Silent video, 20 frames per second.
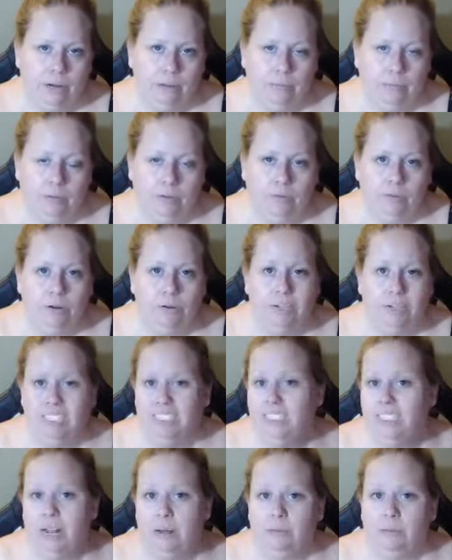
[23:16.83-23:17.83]
You've already
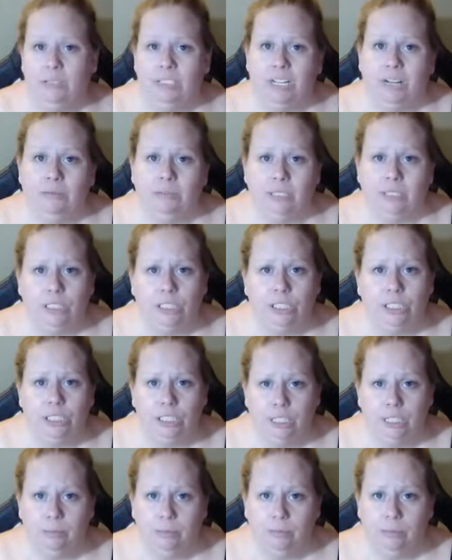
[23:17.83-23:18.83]
established that
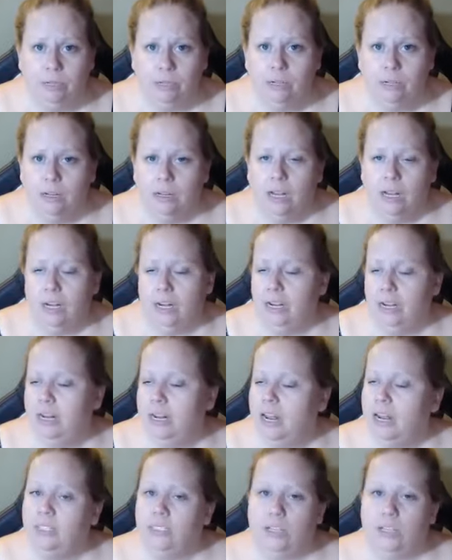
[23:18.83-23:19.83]
relationship. Again,
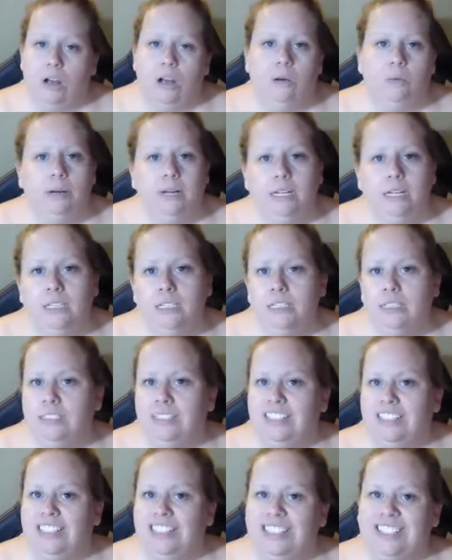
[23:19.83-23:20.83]
as
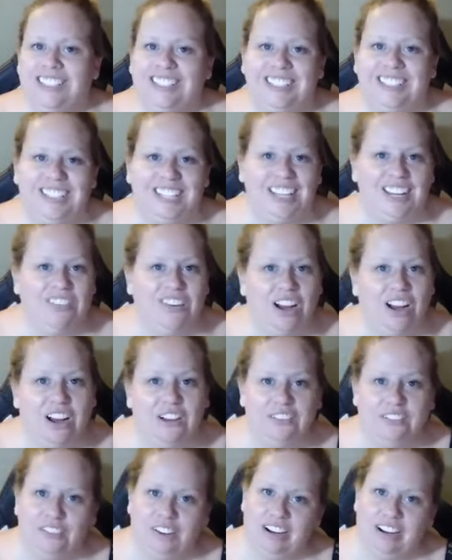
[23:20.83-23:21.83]
always, give
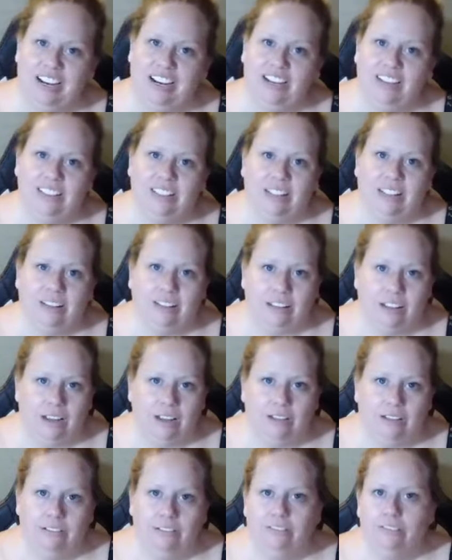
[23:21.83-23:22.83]
offerings and
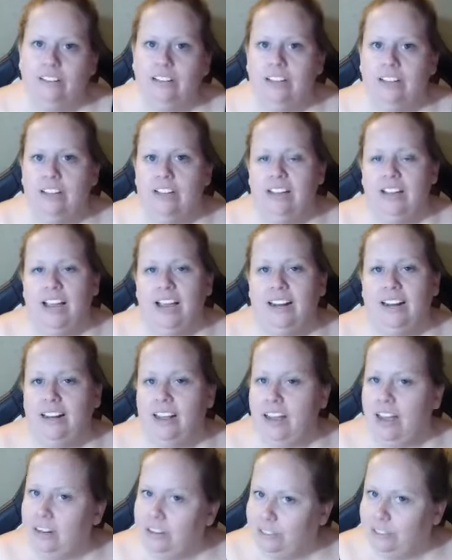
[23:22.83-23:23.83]
love and
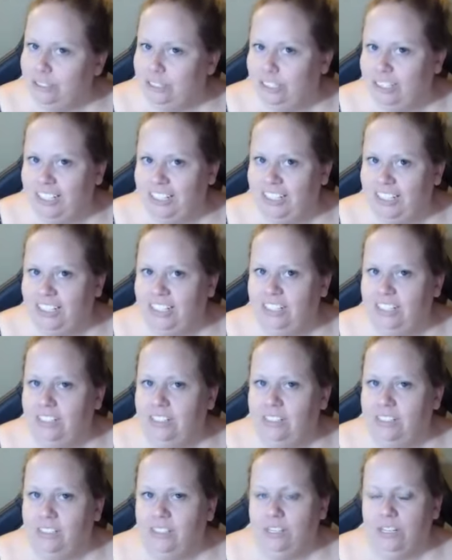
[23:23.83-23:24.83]
energy,
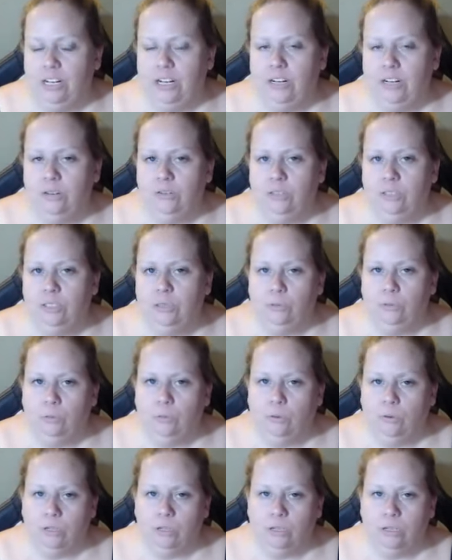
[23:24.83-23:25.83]
you know,
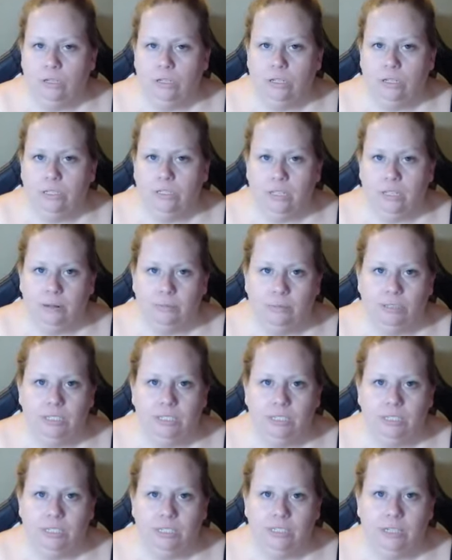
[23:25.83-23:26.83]
toward
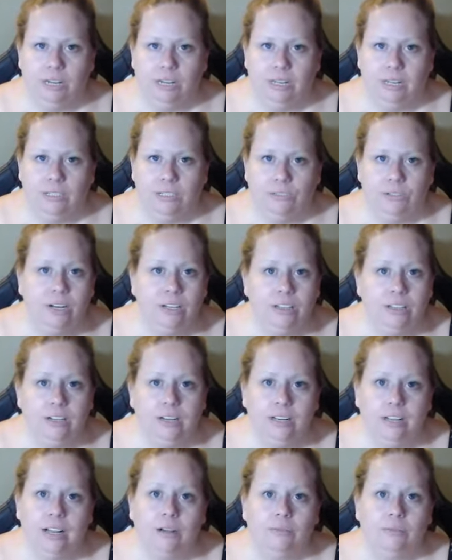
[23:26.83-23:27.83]
establishing and
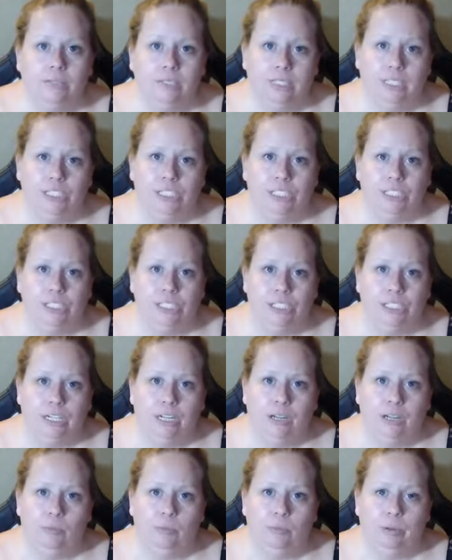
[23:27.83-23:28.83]
strengthening that
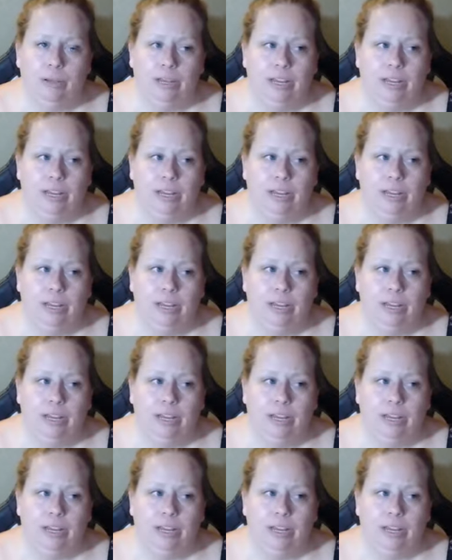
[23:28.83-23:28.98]
relationship.